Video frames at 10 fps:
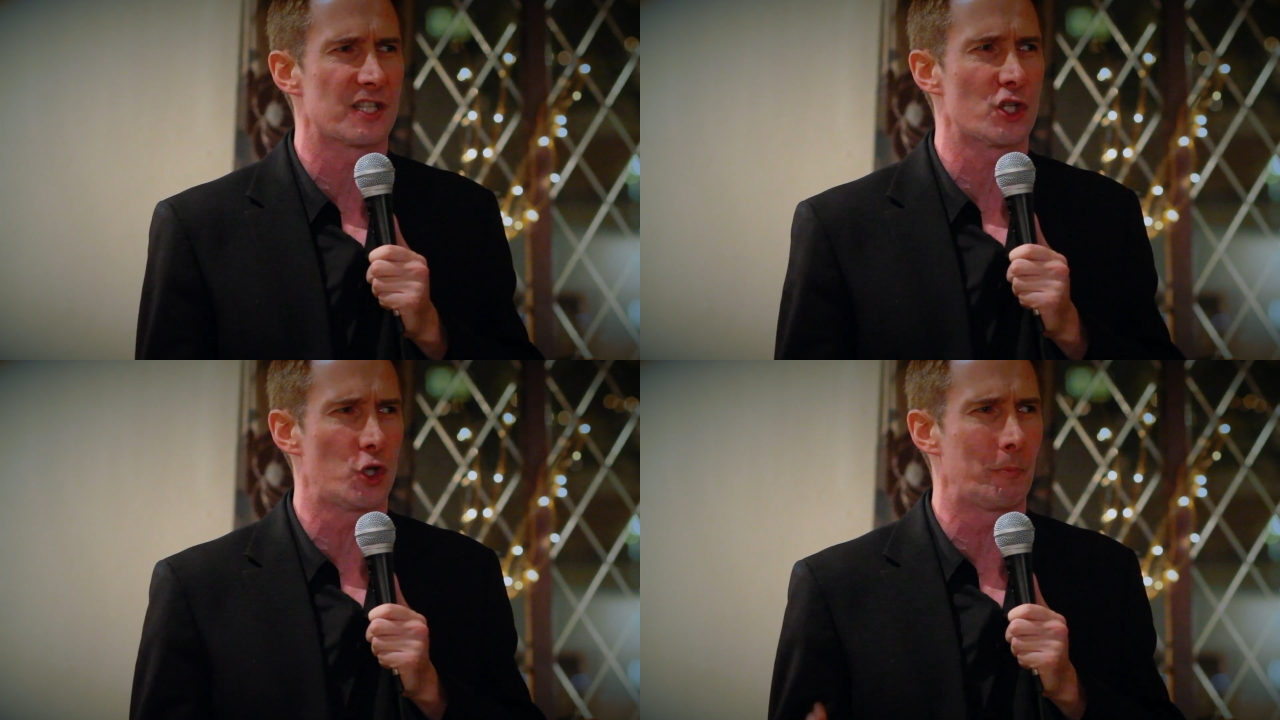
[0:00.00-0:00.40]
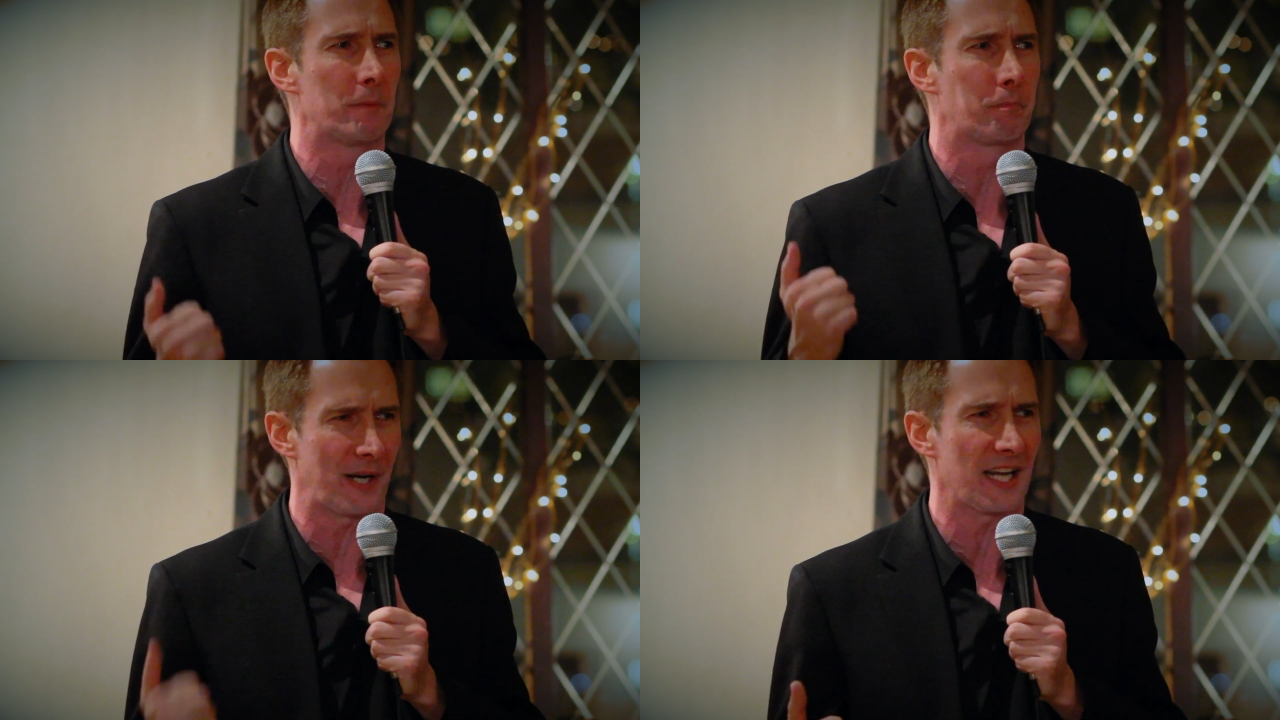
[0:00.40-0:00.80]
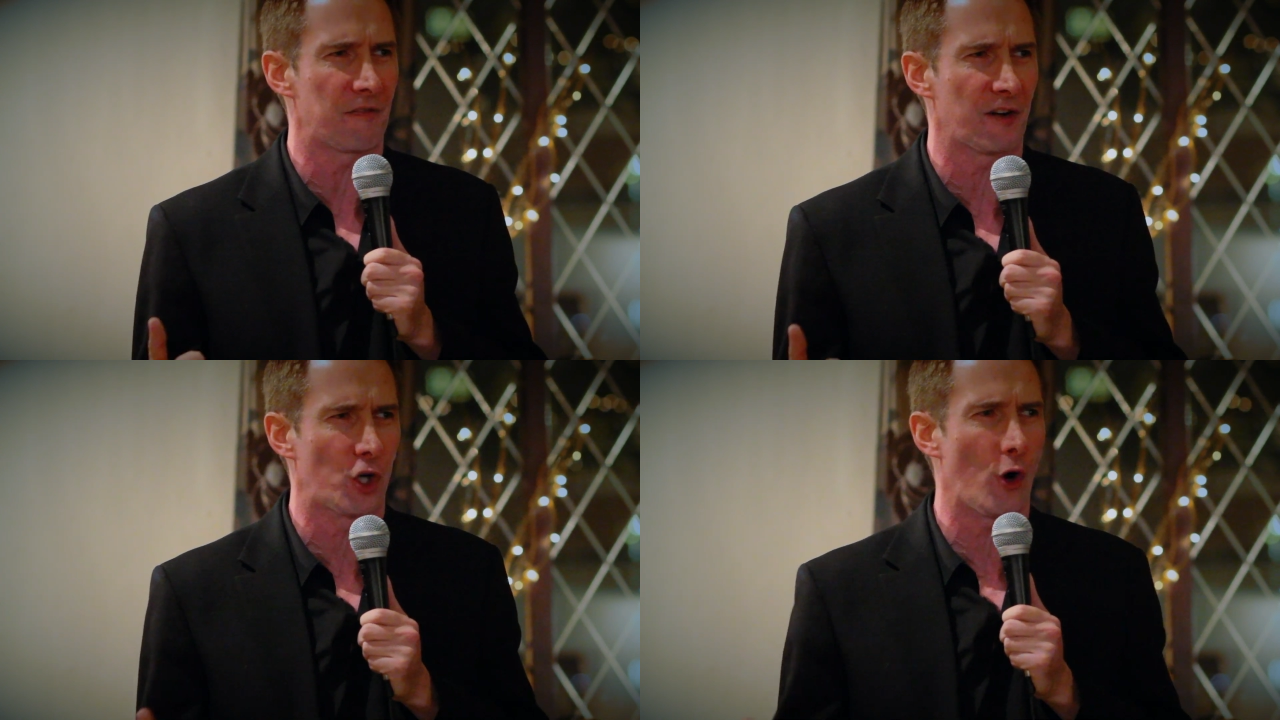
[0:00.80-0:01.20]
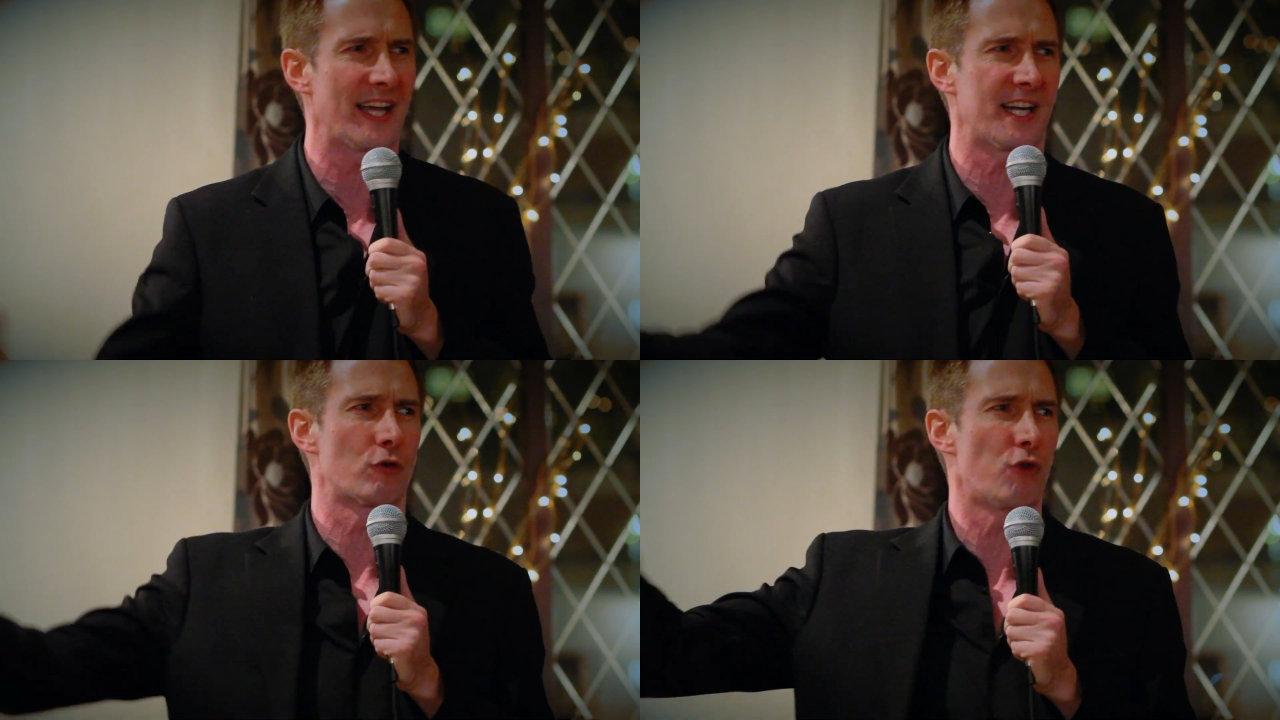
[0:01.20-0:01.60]
the stupid prick forgot
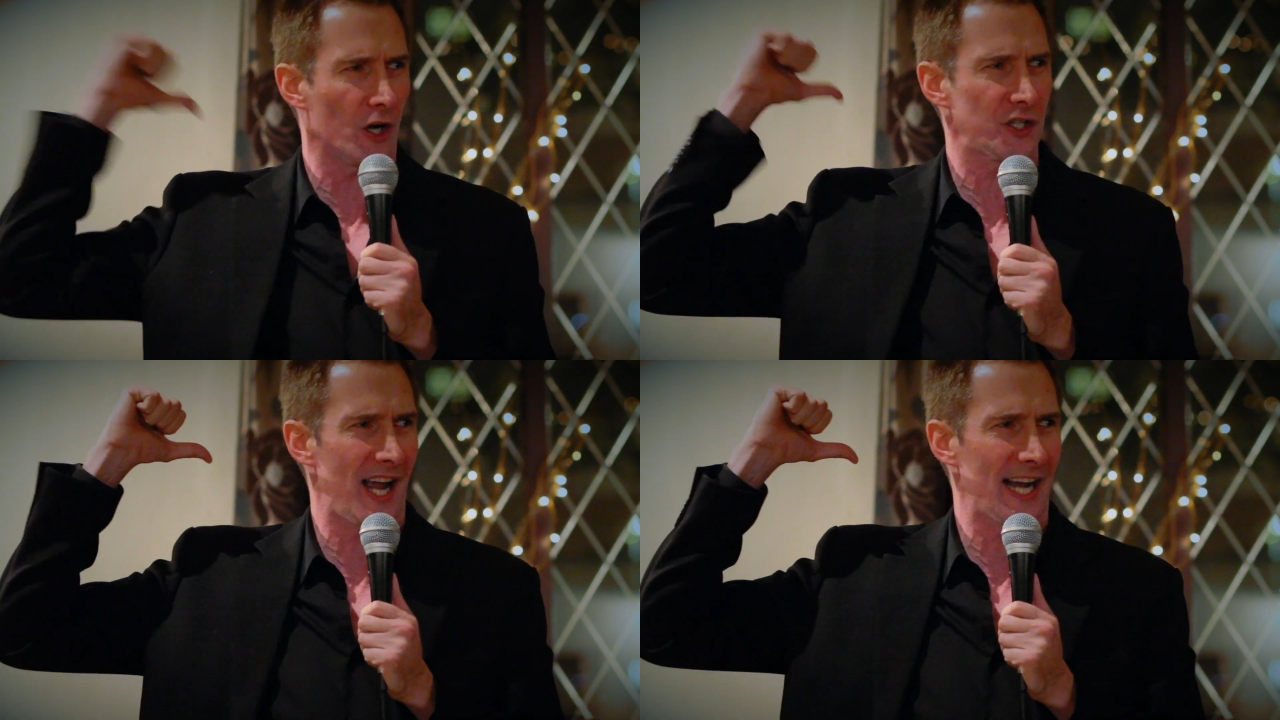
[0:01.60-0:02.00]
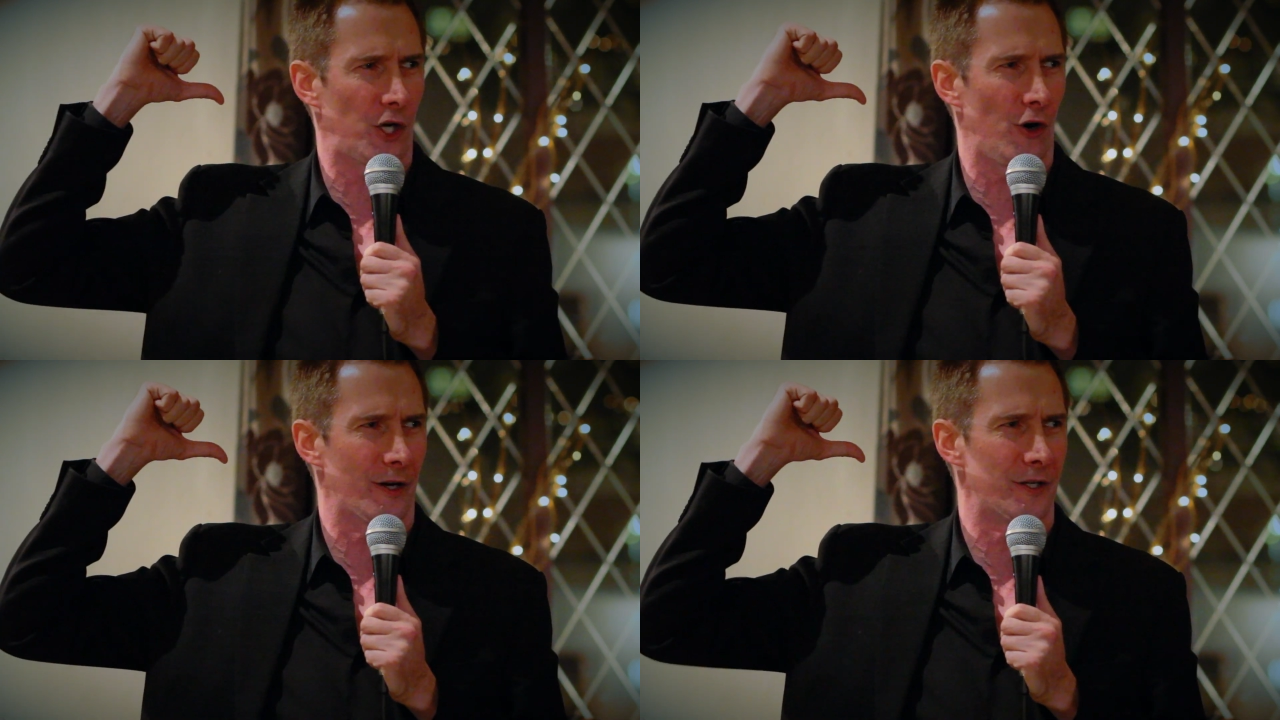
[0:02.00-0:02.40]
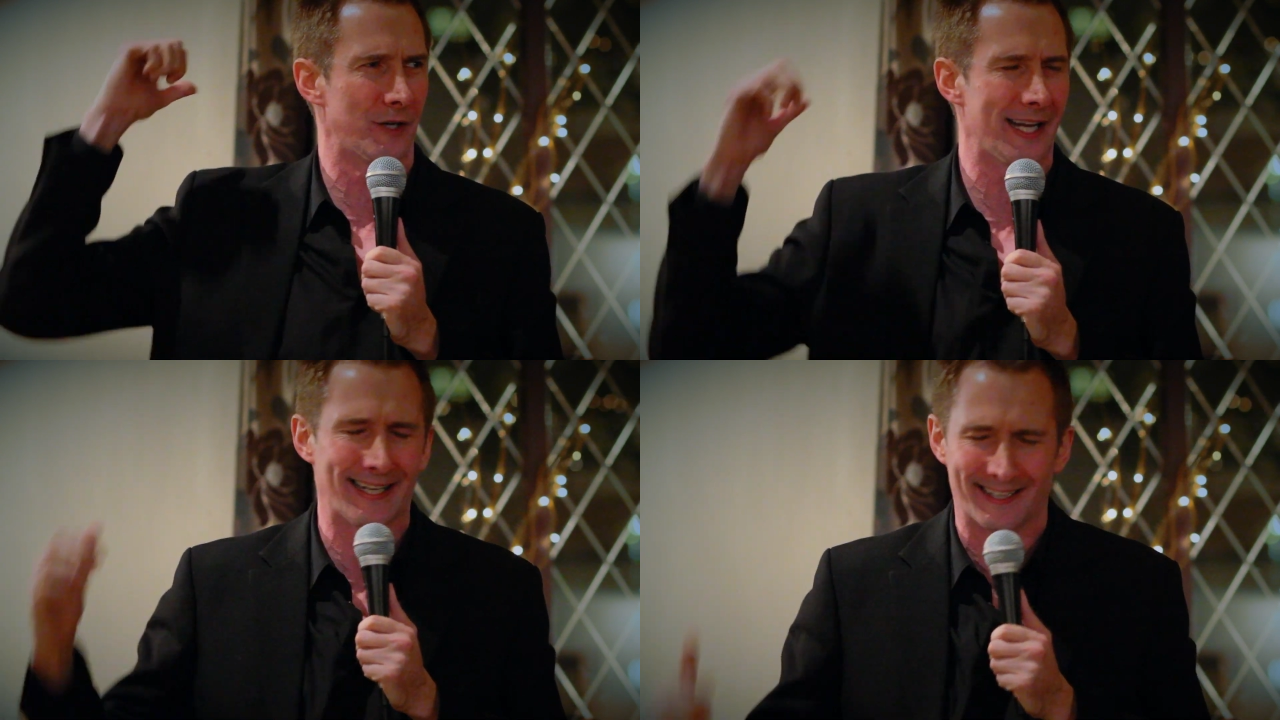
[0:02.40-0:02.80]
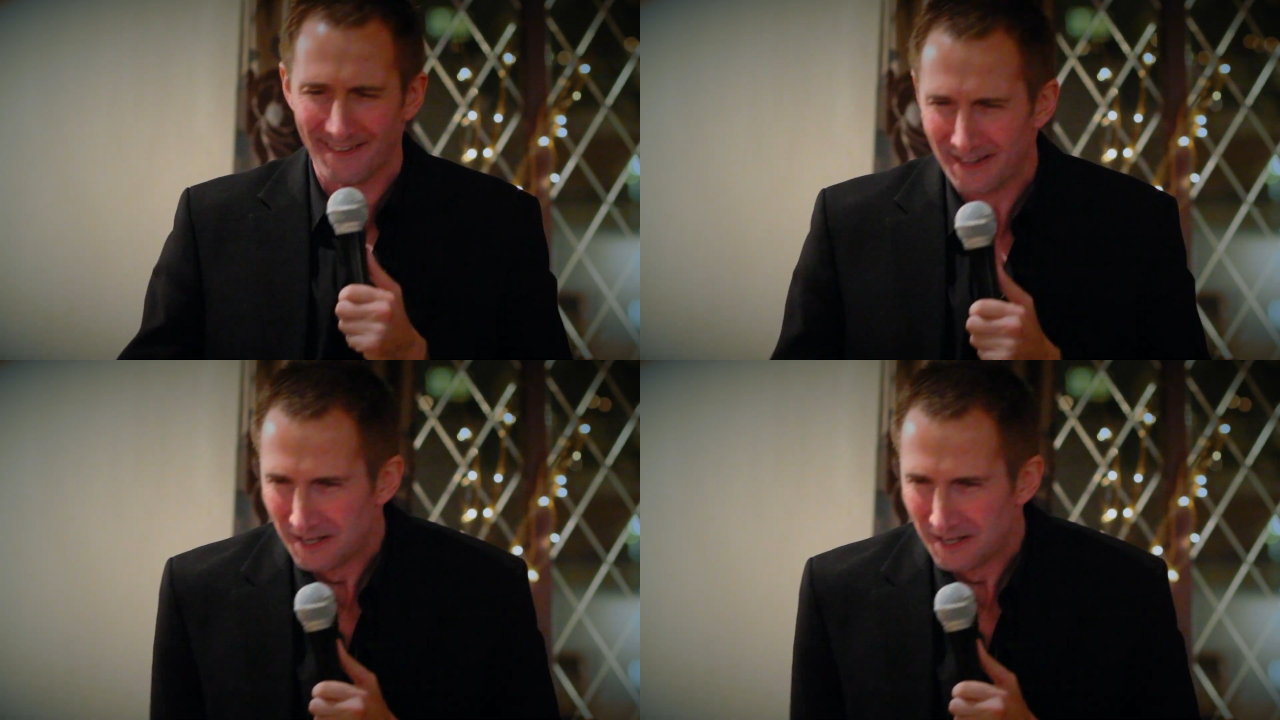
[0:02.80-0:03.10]
he had a rucksack on, right?